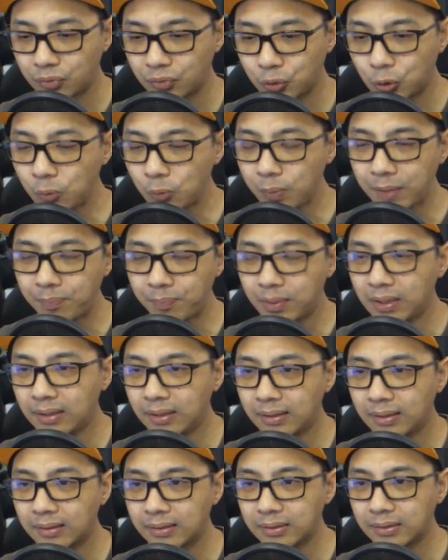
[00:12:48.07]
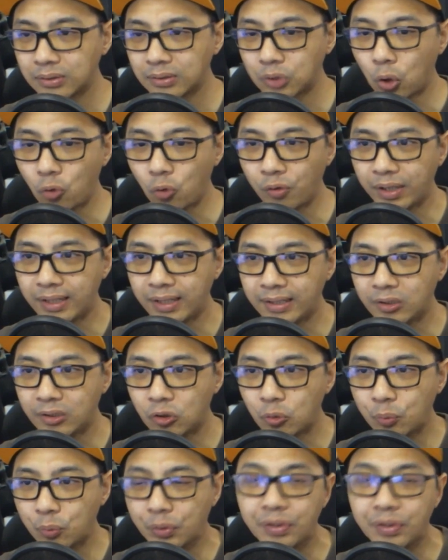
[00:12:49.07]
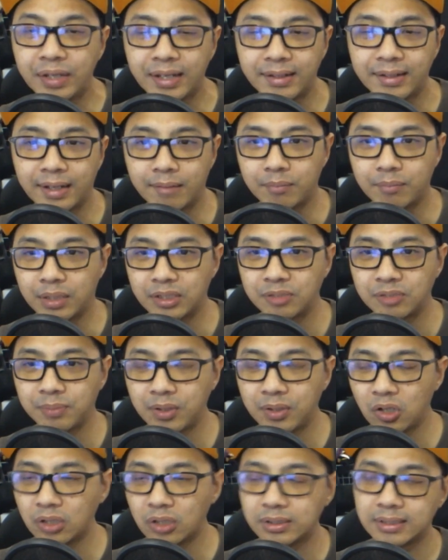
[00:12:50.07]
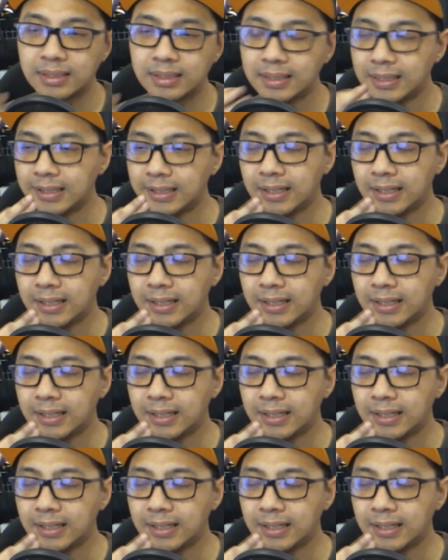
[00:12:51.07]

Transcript: two people don't really communicate that much, because